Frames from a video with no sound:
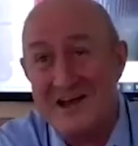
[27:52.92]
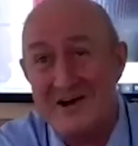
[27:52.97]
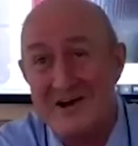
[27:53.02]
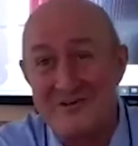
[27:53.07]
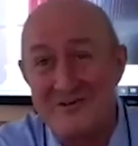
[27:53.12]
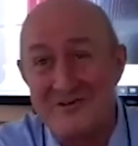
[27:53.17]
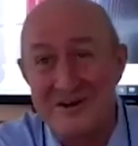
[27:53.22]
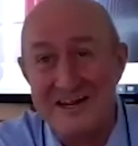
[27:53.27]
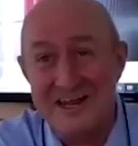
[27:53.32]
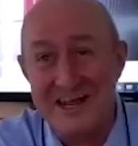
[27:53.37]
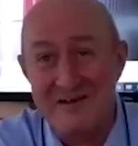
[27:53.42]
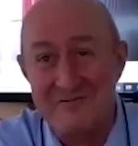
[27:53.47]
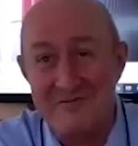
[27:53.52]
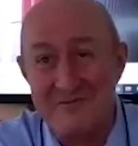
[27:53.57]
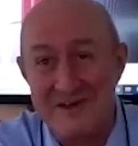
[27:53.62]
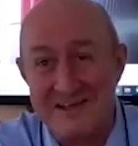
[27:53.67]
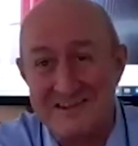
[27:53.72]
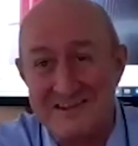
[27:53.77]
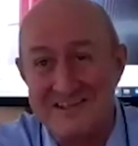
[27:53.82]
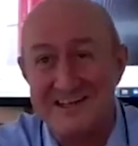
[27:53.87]
already have
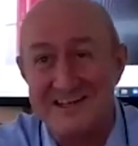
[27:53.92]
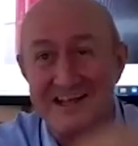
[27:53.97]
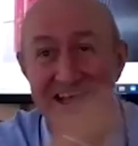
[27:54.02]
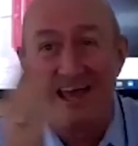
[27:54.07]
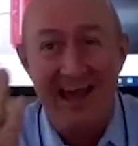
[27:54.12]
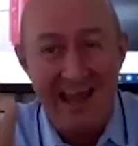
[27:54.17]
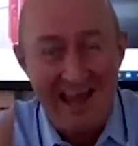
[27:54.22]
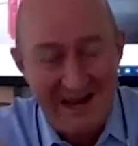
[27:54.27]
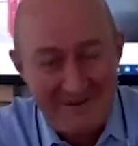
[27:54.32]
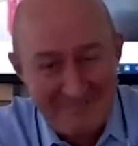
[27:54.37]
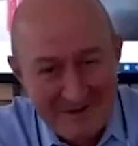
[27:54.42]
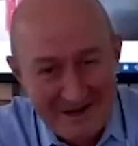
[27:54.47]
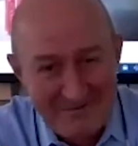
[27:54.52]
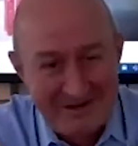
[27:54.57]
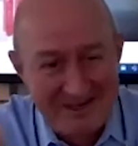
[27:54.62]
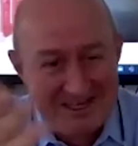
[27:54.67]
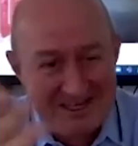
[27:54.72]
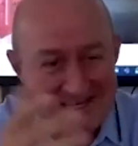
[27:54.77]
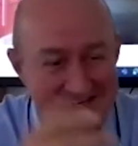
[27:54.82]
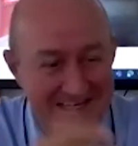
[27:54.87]
fixed it, and
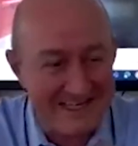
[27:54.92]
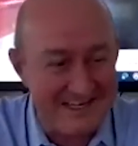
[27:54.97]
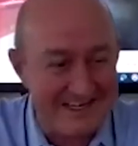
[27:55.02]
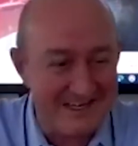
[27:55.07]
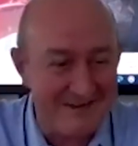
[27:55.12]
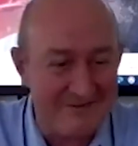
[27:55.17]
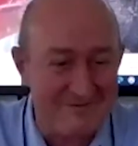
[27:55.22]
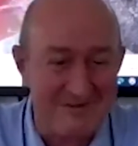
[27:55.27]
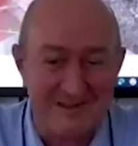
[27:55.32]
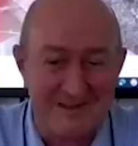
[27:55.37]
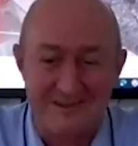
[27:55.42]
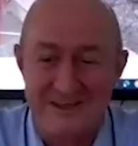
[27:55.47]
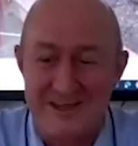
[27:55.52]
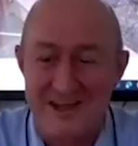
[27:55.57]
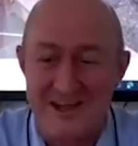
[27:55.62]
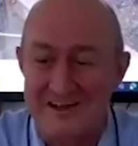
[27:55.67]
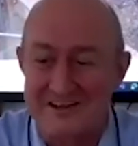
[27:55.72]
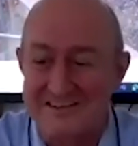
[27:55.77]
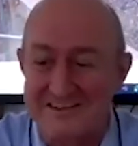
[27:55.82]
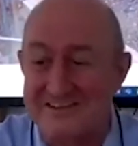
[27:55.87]
maybe he can give the
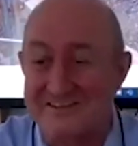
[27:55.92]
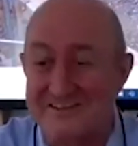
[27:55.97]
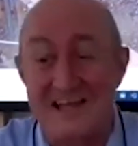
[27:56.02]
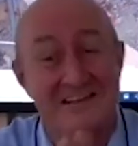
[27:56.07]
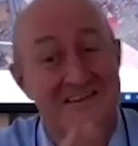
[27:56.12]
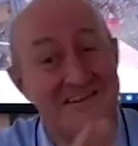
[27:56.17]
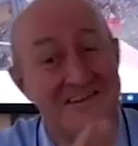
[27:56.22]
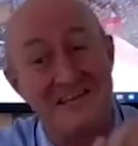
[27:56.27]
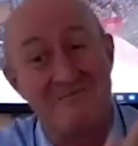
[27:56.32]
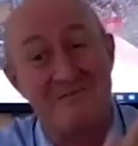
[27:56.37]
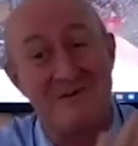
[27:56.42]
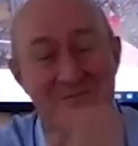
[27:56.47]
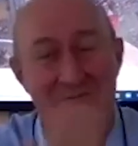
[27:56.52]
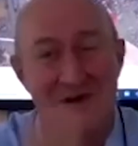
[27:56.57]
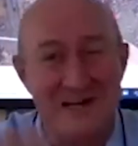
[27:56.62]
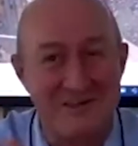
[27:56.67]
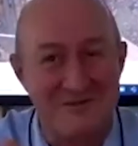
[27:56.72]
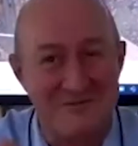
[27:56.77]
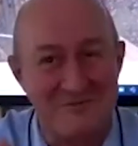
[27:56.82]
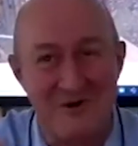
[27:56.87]
answer. That's even
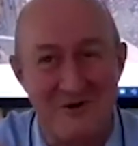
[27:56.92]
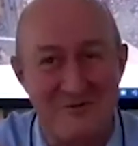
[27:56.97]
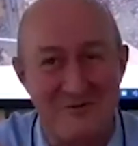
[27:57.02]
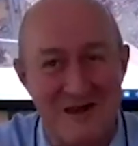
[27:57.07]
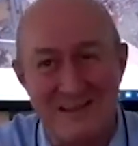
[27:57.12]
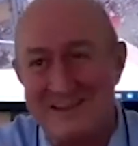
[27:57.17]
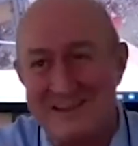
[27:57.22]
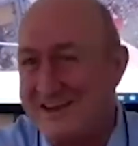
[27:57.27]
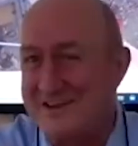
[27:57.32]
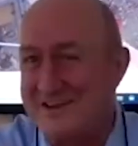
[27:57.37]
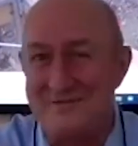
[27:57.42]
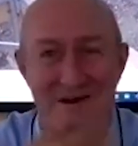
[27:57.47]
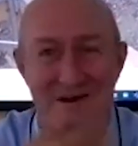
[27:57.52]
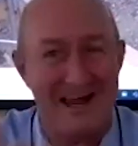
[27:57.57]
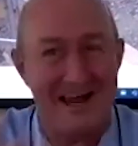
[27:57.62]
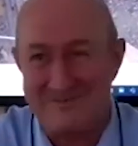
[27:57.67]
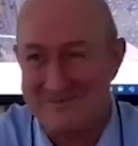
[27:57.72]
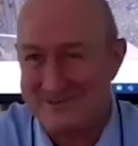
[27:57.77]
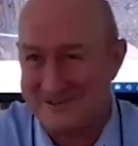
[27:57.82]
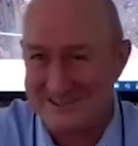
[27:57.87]
much more better if I would